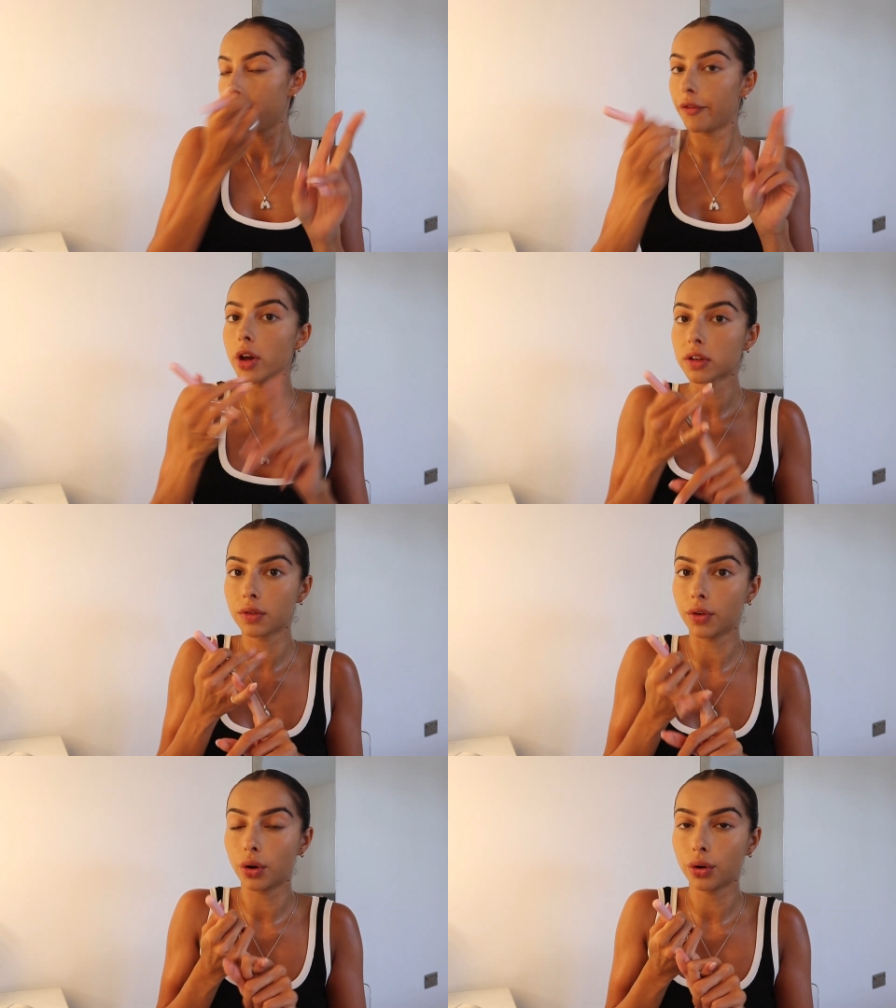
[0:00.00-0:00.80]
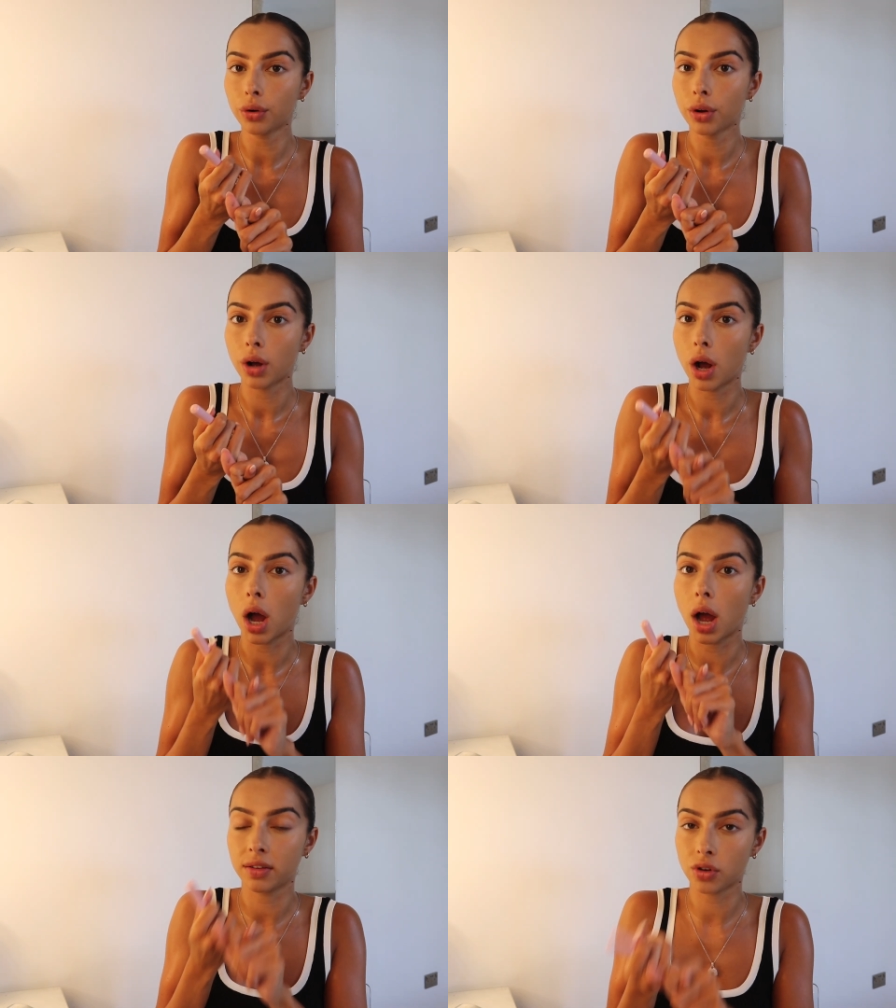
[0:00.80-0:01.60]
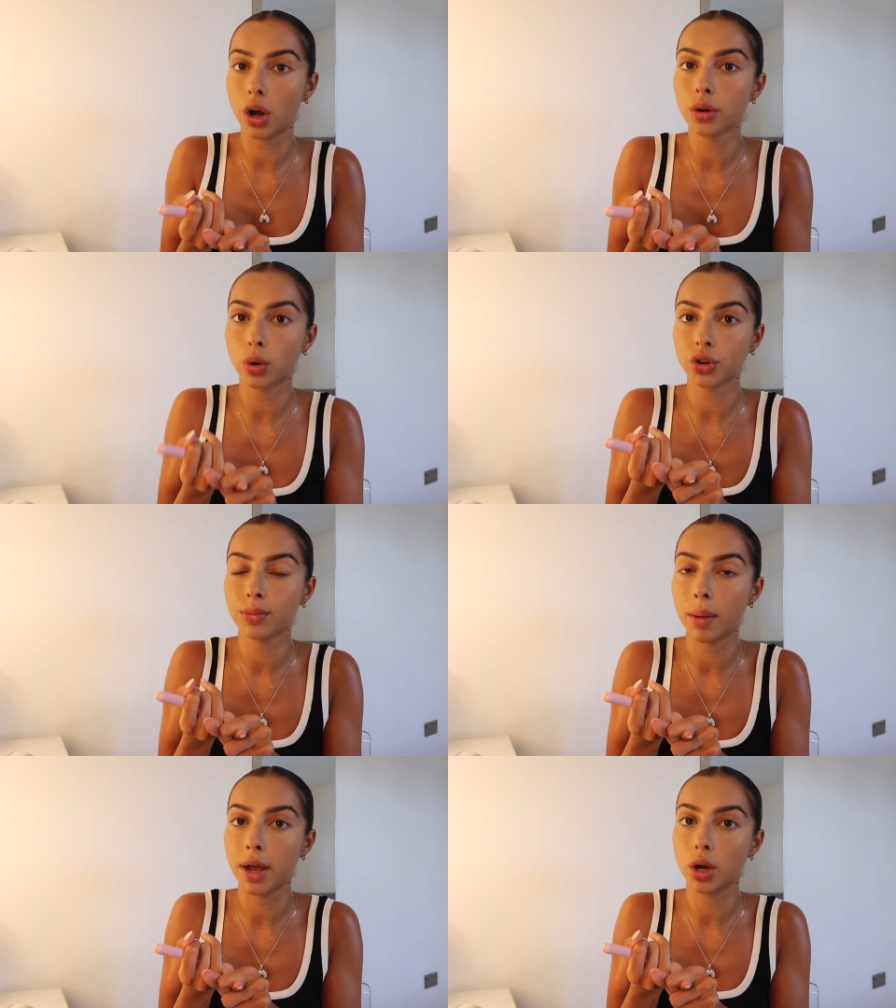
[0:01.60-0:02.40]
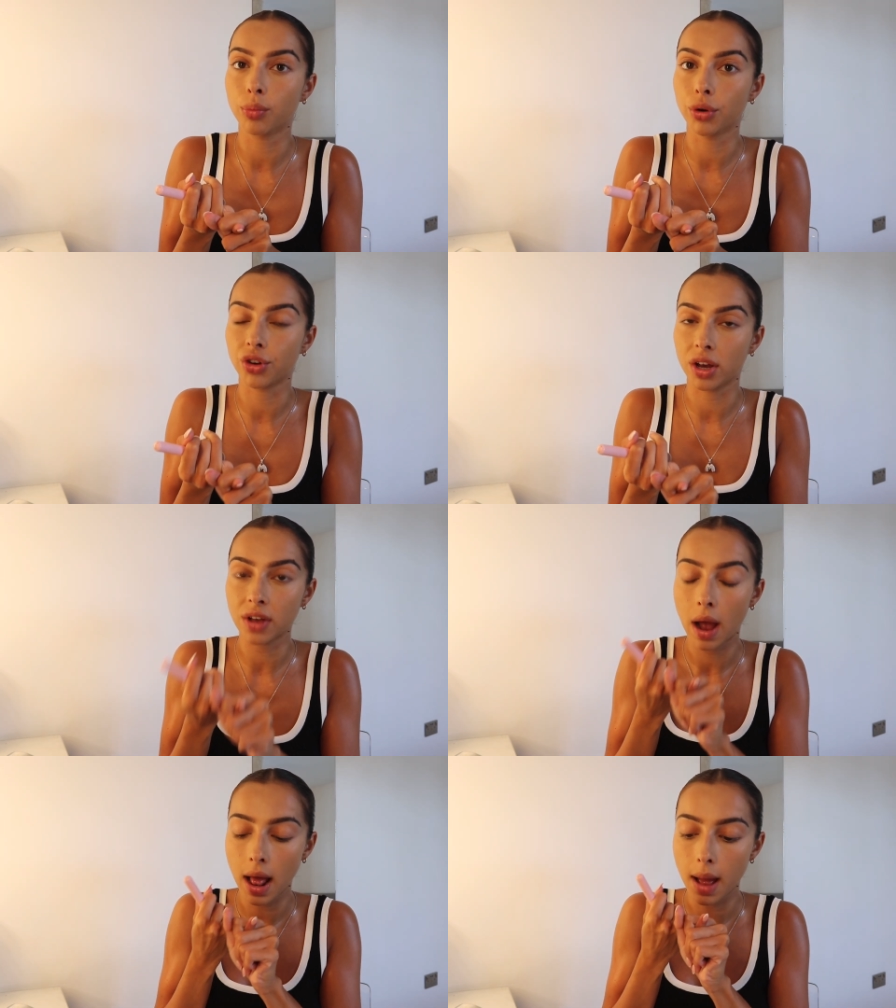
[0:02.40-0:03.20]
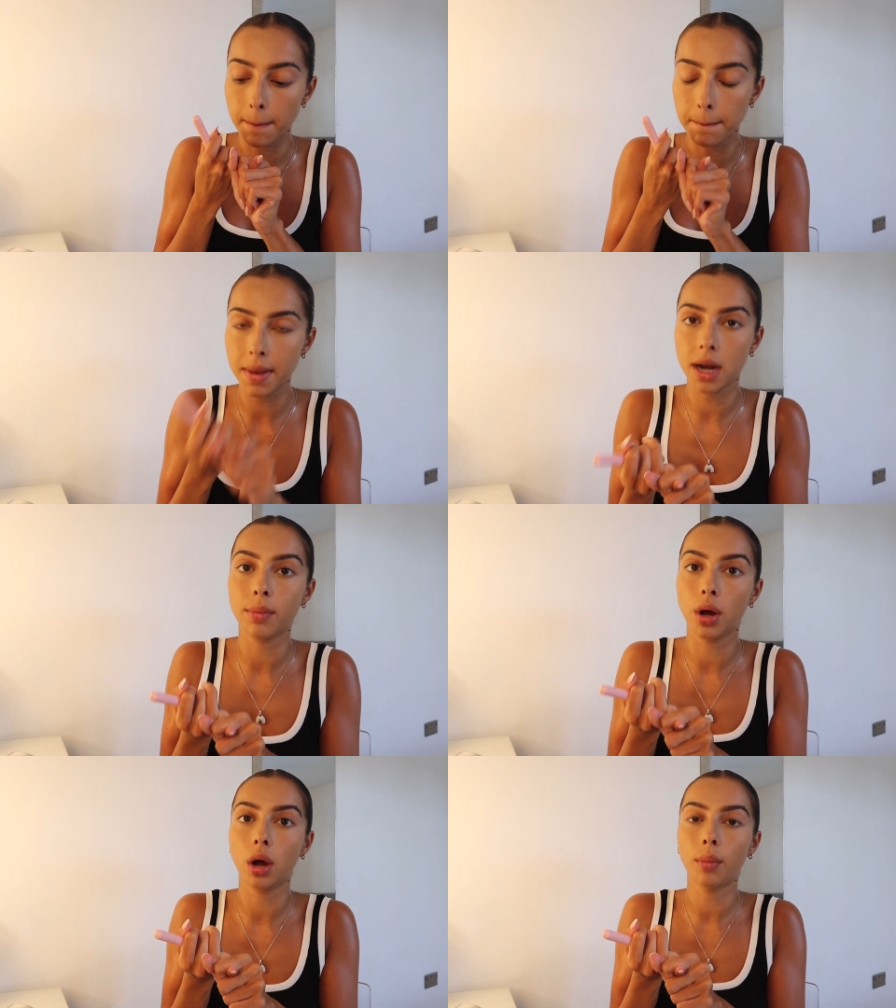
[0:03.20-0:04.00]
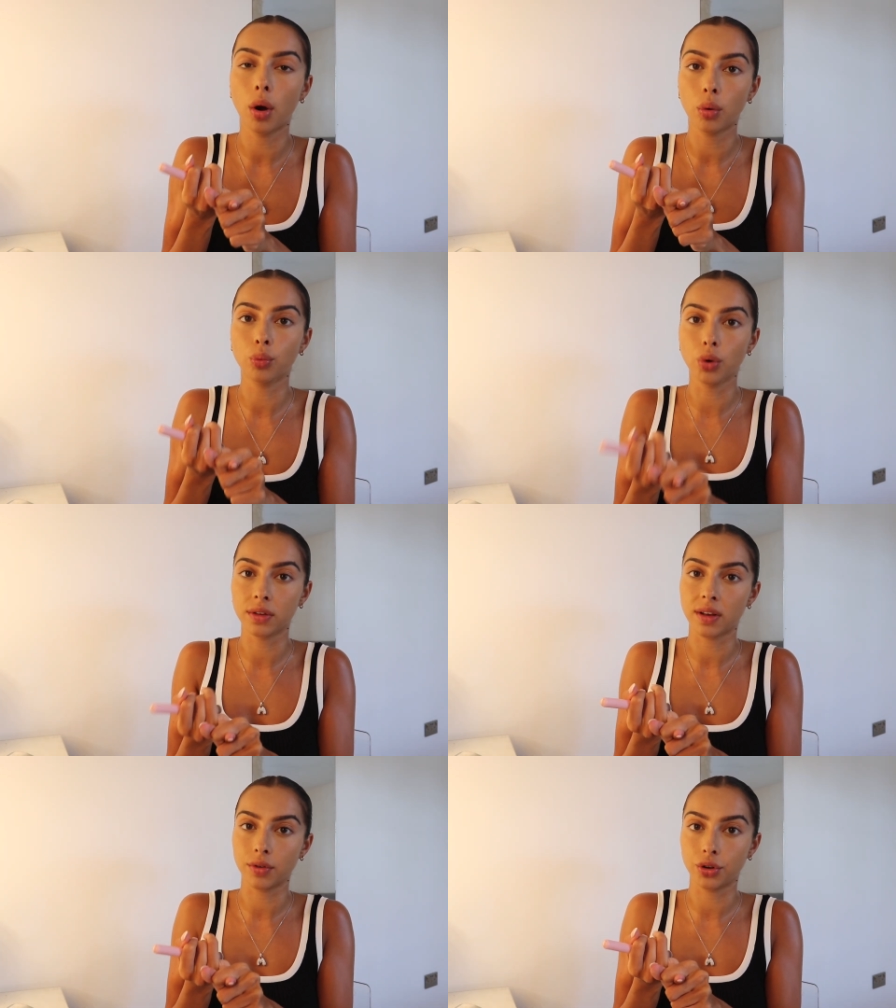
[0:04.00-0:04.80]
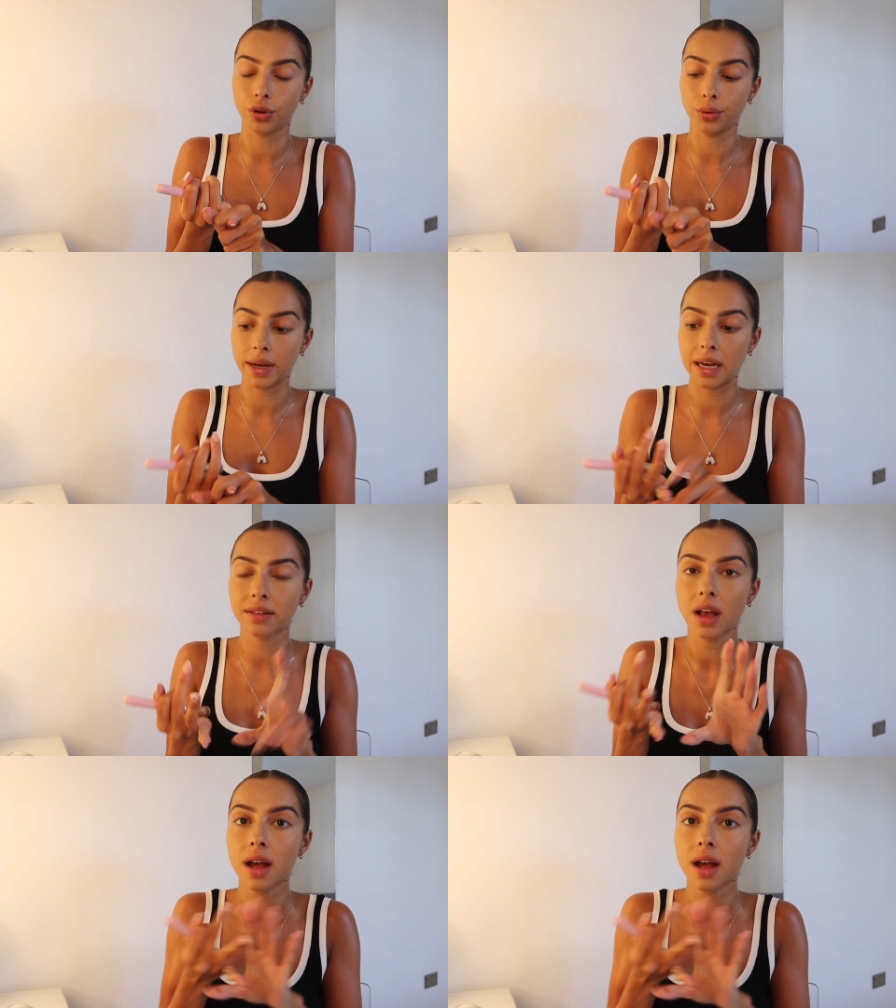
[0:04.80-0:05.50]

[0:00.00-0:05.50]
First of all, I started washing my makeup brushes minimum once every 2 weeks.